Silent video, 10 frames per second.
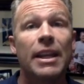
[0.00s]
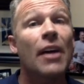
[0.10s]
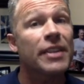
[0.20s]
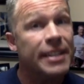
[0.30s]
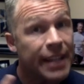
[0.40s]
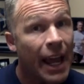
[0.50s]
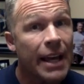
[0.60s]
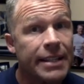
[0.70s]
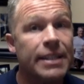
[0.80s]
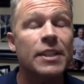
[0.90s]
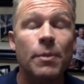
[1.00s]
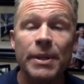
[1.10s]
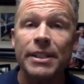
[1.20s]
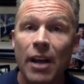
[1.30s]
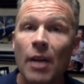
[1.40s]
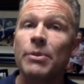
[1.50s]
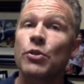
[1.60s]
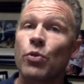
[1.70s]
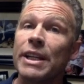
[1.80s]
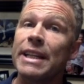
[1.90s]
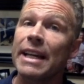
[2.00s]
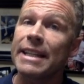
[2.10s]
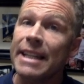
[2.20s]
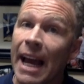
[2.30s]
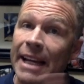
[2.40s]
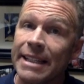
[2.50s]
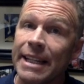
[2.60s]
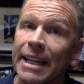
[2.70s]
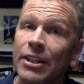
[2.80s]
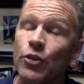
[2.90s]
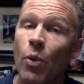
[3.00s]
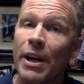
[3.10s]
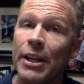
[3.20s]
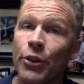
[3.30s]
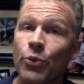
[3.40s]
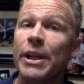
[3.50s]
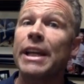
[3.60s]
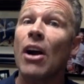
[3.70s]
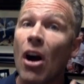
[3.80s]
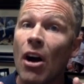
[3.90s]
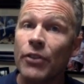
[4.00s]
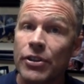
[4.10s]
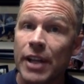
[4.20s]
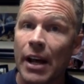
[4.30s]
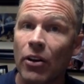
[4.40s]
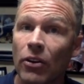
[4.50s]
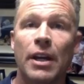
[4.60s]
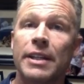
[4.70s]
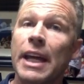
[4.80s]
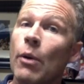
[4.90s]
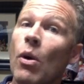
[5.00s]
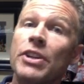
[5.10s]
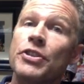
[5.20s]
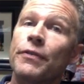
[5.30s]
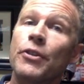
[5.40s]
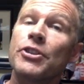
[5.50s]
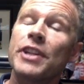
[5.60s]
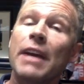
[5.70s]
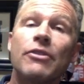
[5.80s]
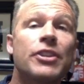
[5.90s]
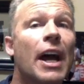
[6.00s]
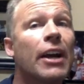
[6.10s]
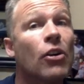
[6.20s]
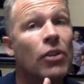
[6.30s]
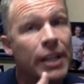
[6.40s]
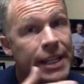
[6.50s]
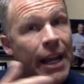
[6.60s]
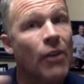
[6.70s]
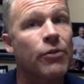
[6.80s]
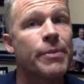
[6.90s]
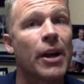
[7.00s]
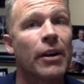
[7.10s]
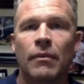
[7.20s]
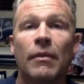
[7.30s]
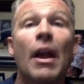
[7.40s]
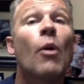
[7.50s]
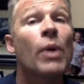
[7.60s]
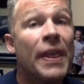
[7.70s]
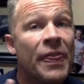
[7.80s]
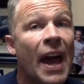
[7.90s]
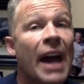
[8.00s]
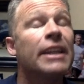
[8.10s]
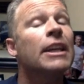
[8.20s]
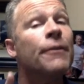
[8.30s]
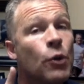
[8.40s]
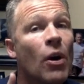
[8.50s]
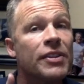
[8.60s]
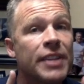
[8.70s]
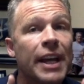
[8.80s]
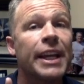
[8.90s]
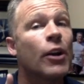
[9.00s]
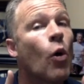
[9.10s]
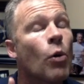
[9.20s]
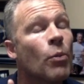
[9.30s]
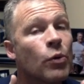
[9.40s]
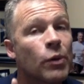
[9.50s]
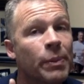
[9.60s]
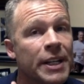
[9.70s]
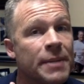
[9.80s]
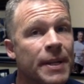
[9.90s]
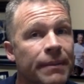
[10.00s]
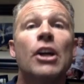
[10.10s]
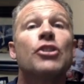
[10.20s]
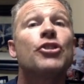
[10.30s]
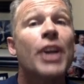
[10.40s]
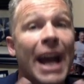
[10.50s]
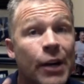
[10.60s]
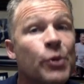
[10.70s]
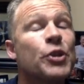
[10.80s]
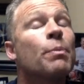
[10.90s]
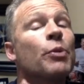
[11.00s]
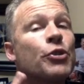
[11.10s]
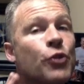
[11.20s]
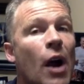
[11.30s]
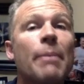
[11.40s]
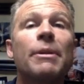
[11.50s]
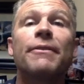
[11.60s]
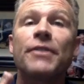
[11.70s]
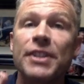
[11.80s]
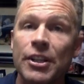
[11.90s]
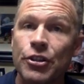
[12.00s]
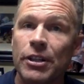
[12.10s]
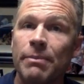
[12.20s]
Now, this test is to be done between days 19 to 23 of your cycle. Day 1 is your first day of your cycle, and you count from there. Now with that, if you are taking hormone replacement, check with your prescribing physician